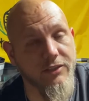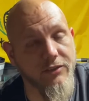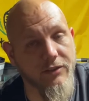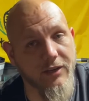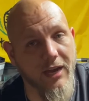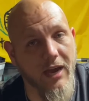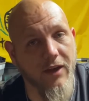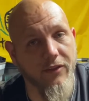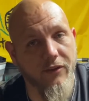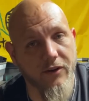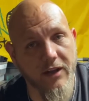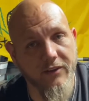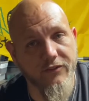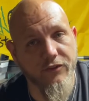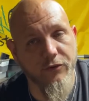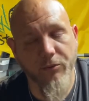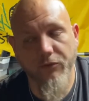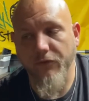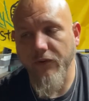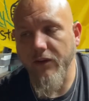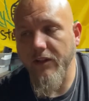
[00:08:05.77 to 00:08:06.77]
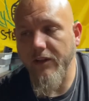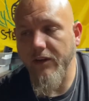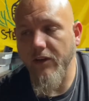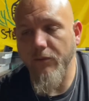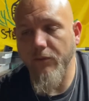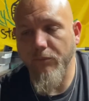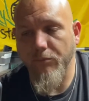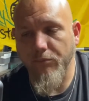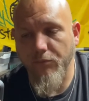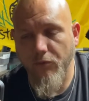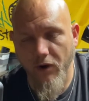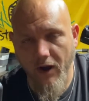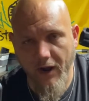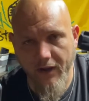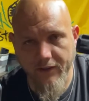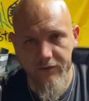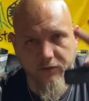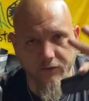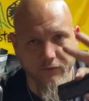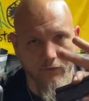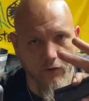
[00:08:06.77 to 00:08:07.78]
So yeah, they're not super friendly on
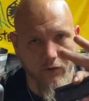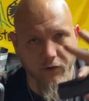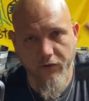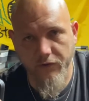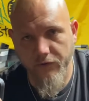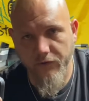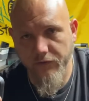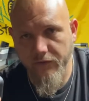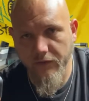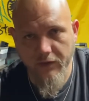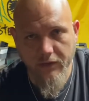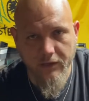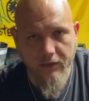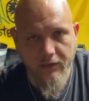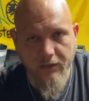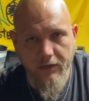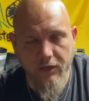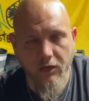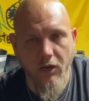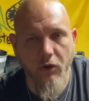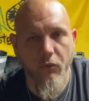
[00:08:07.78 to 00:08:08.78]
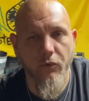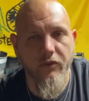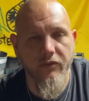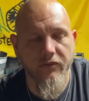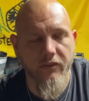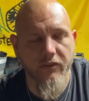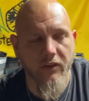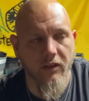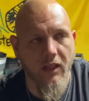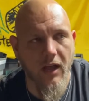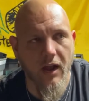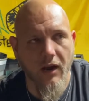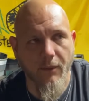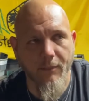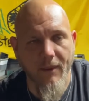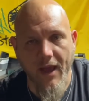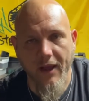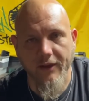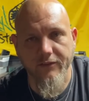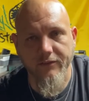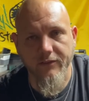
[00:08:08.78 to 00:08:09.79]
price as far as, we're used to Glock
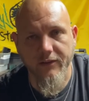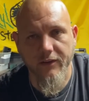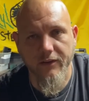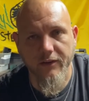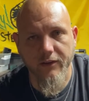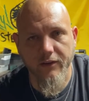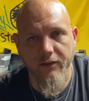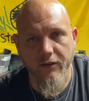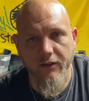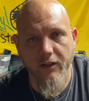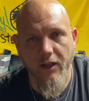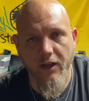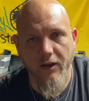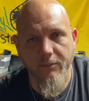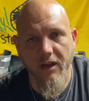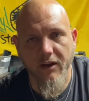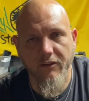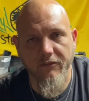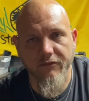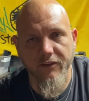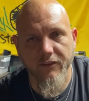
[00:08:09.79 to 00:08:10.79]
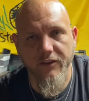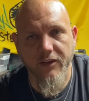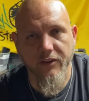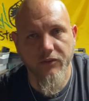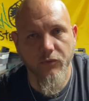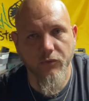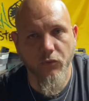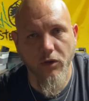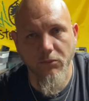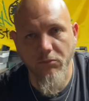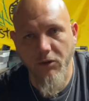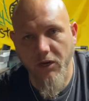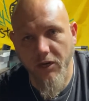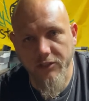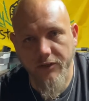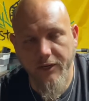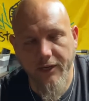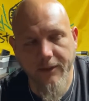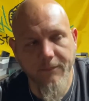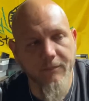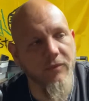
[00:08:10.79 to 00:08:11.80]
mags. You can get a good Glock mag for 15, 20 bucks,
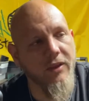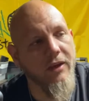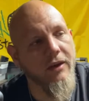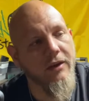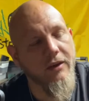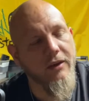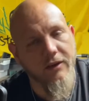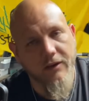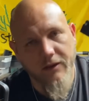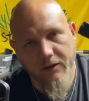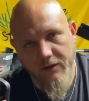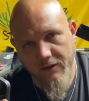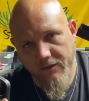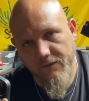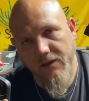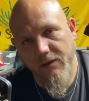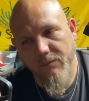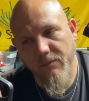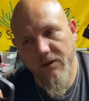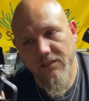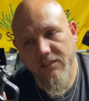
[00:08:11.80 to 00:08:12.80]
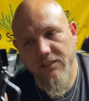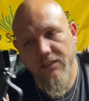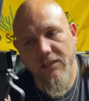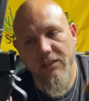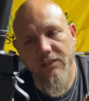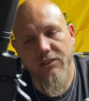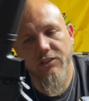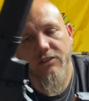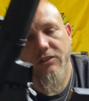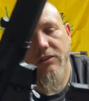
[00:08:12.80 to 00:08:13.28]
right? 50 bucks each.